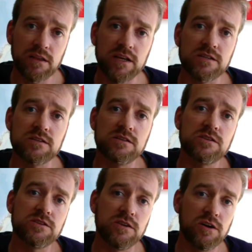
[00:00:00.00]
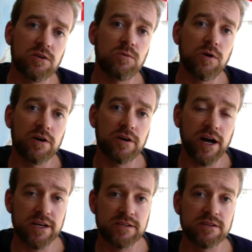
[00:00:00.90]
this snow, water,
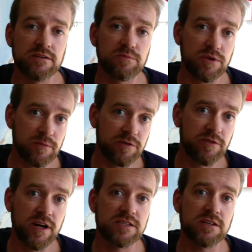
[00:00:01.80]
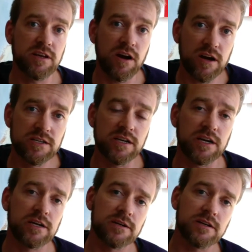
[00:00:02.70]
ice, and permafrost in the
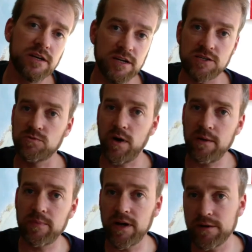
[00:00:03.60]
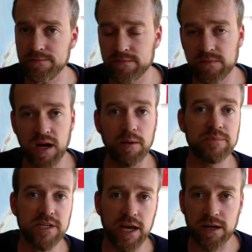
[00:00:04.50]
Arctic SWIPA
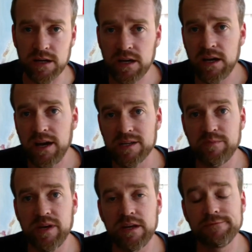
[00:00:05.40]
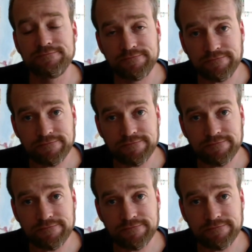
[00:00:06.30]
update has been